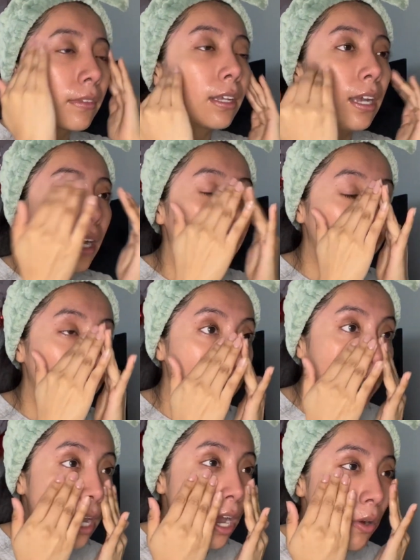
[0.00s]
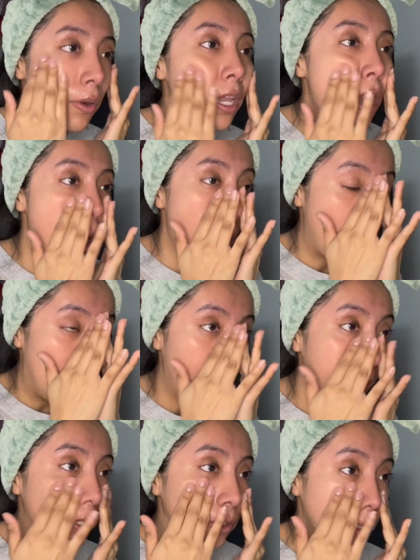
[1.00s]
I haven't gone out in a
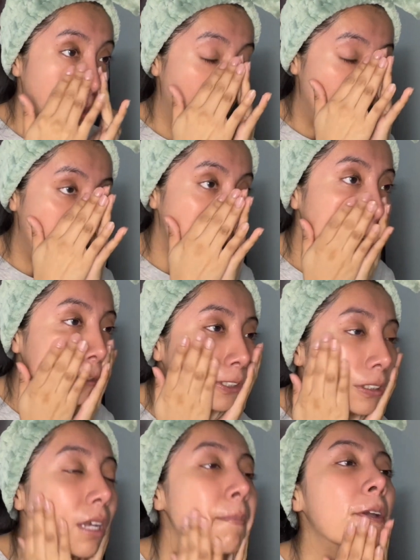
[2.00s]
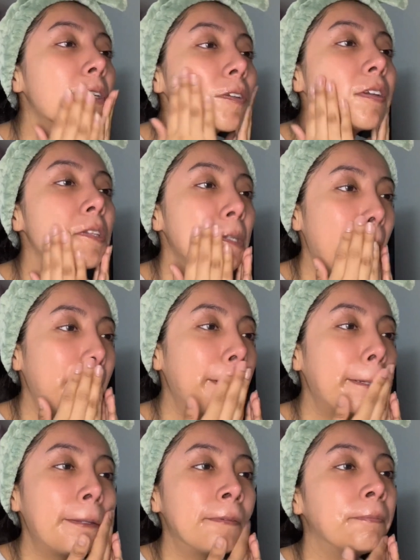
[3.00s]
while, so I'm actually
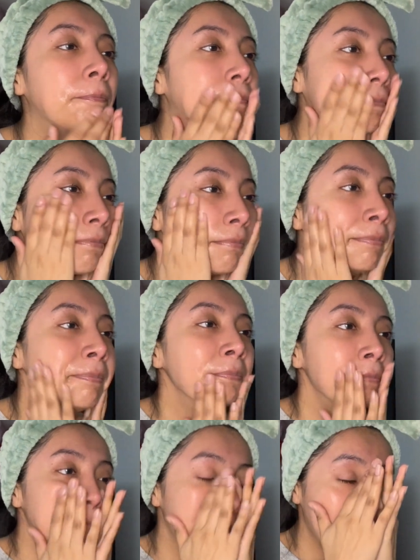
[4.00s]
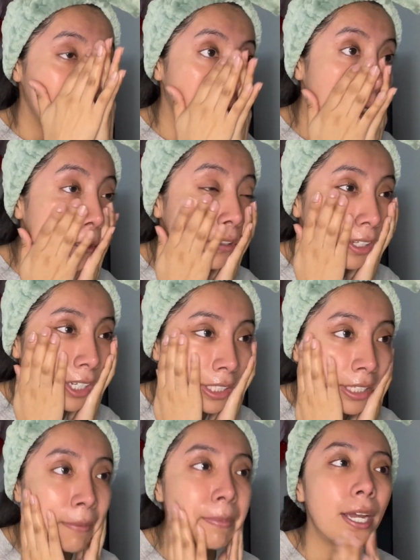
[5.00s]
excited. And today's
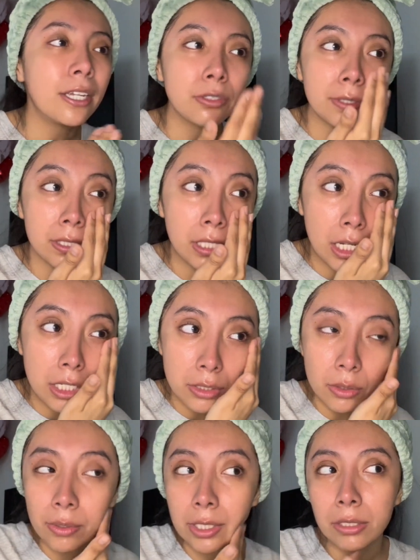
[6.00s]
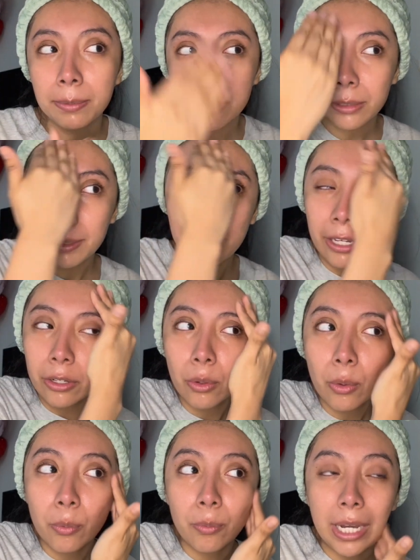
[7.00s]
St. Patrick's Day, so it's supposed to be like
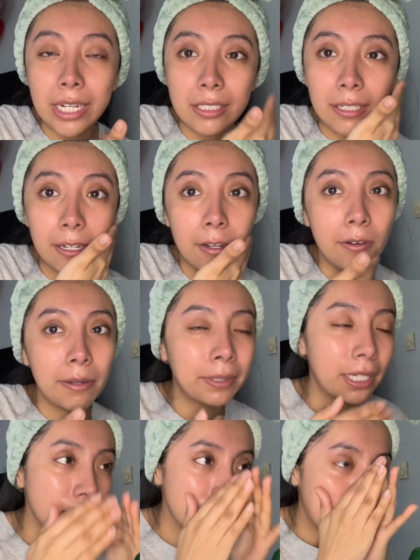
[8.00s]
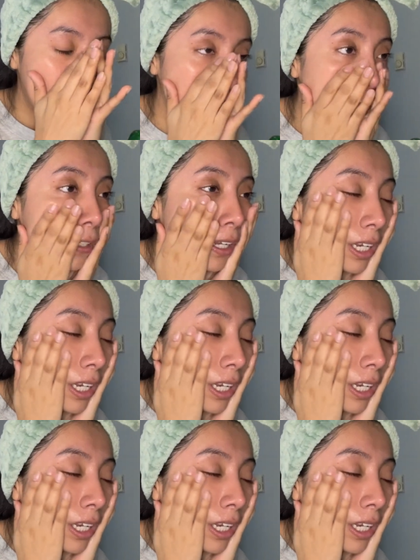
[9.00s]
crazy out. I'm kind of scared.